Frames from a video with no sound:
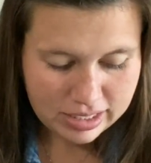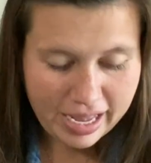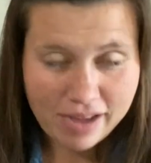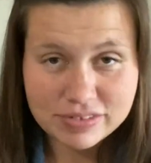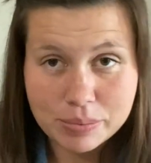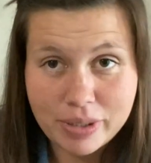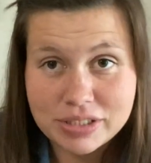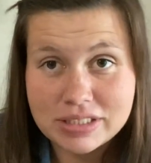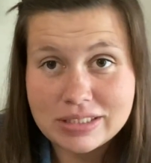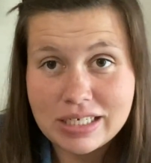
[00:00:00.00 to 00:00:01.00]
have to
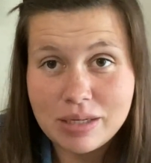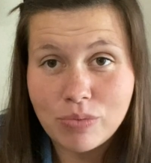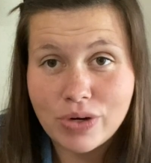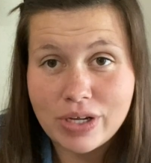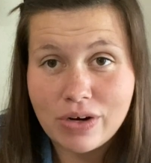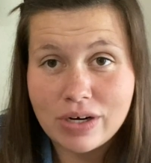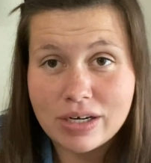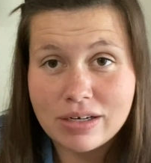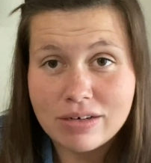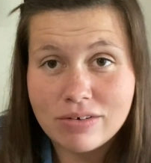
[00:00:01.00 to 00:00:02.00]
purchase any more
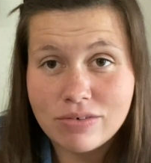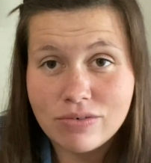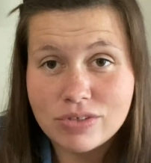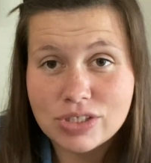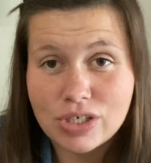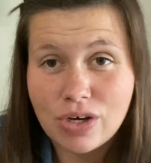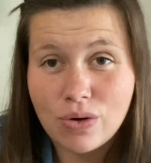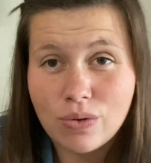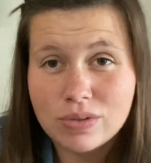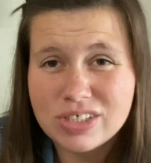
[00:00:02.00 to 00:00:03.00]
yarn to
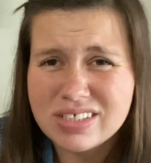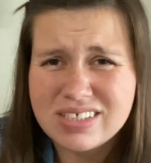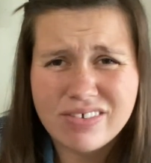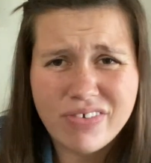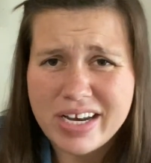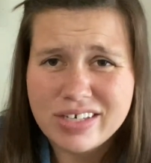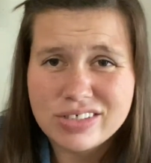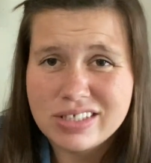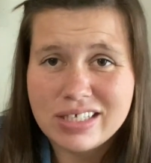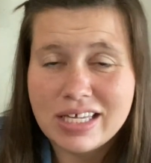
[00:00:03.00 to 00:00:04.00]
go just to
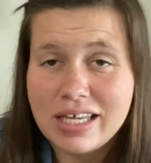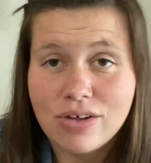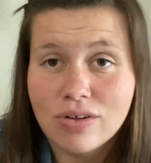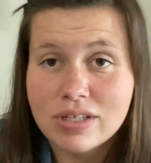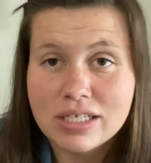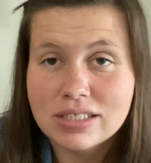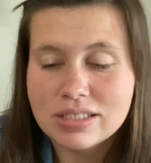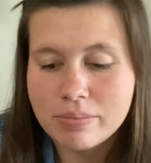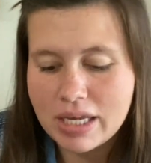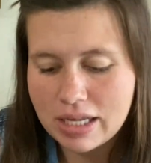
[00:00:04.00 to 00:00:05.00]
finish the heel. That
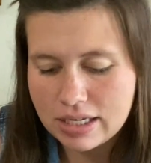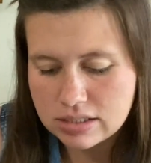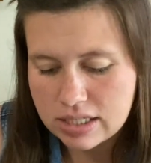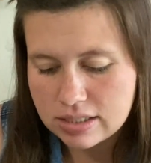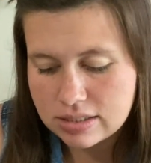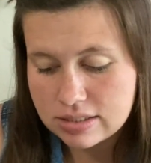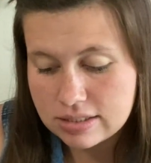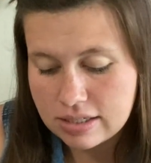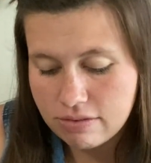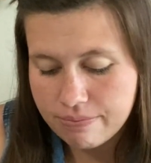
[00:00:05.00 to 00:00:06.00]
doesn't make any sense.
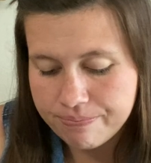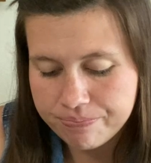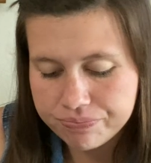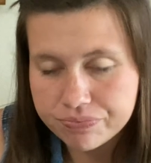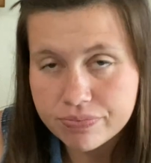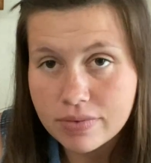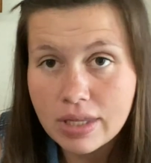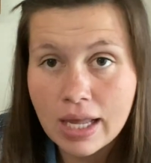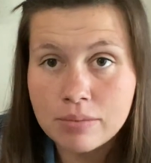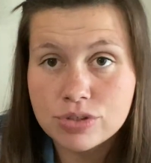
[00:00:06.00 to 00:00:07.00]
So
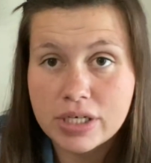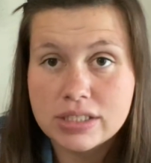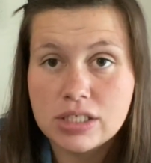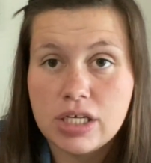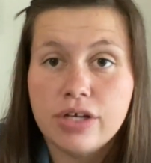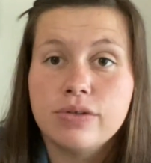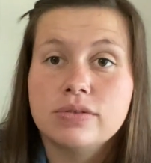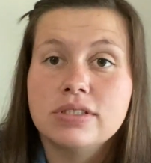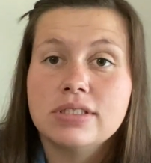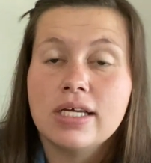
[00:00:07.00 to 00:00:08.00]
I'm trying to
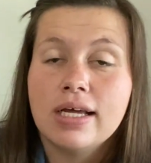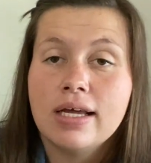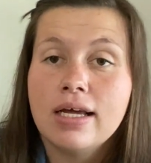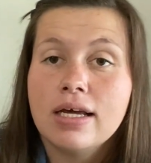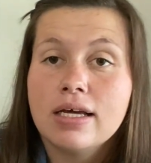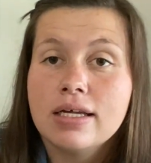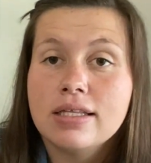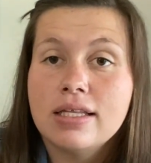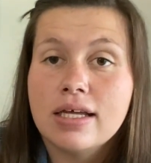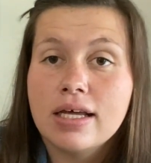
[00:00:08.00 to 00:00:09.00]
use
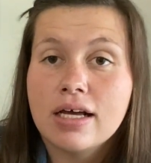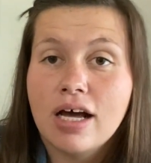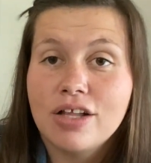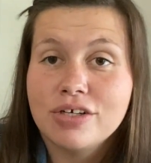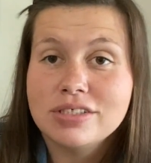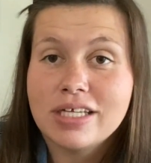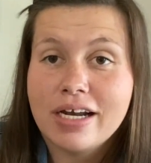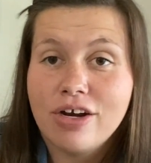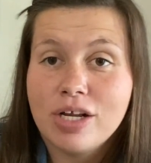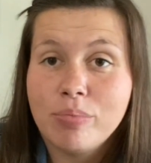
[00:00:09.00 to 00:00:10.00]
the colors that I
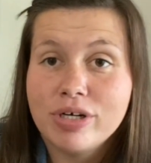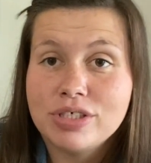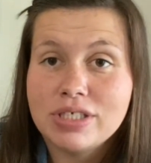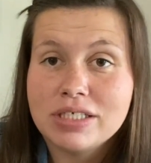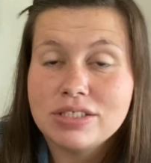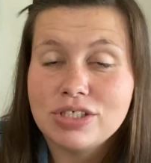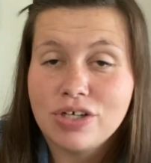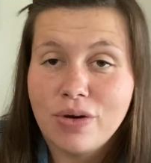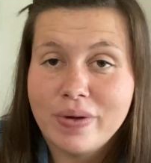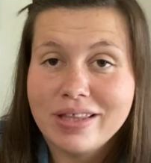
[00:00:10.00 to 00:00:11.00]
already purchased to
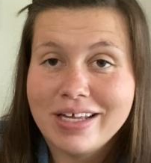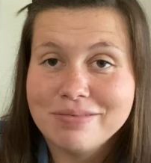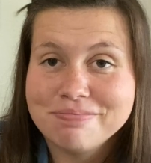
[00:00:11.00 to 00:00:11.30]
go with it.